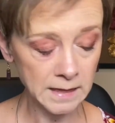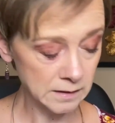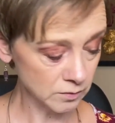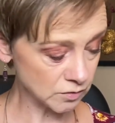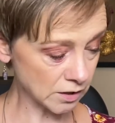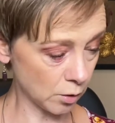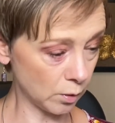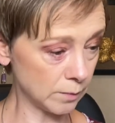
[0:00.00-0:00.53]

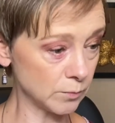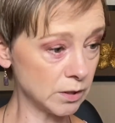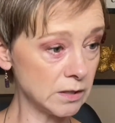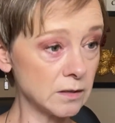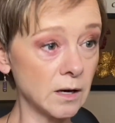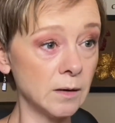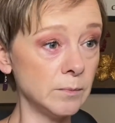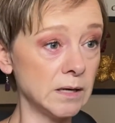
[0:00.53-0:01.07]
So I'm gonna
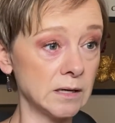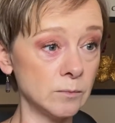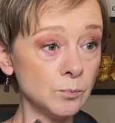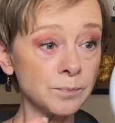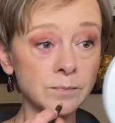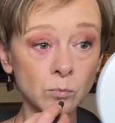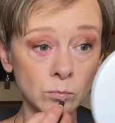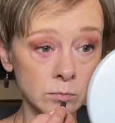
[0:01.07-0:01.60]
come in
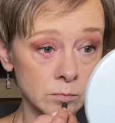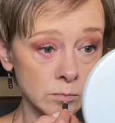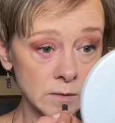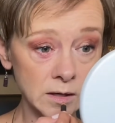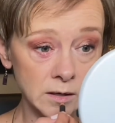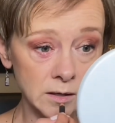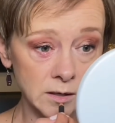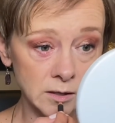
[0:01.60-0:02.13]

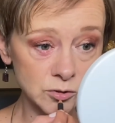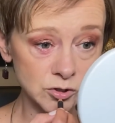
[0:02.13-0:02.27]
and I'll